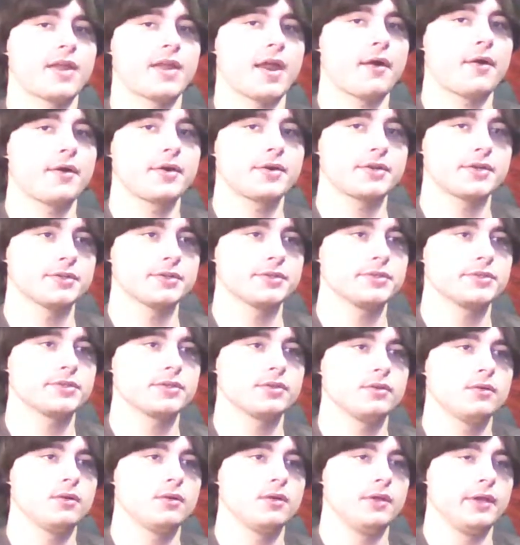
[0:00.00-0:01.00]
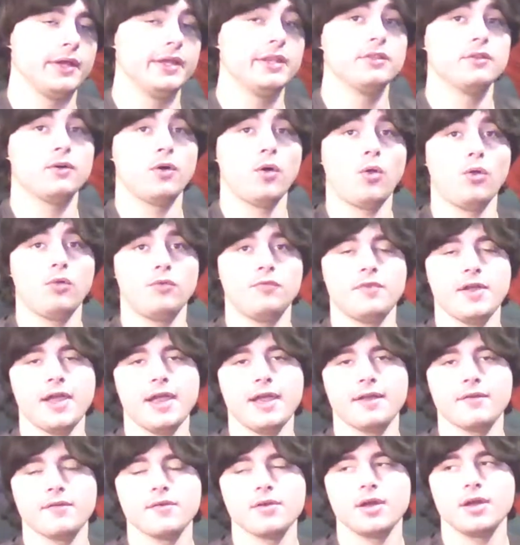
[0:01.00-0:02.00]
characters in the whole
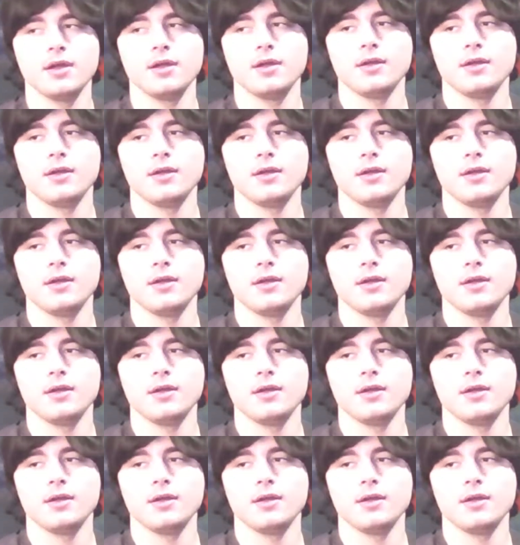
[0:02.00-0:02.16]
van,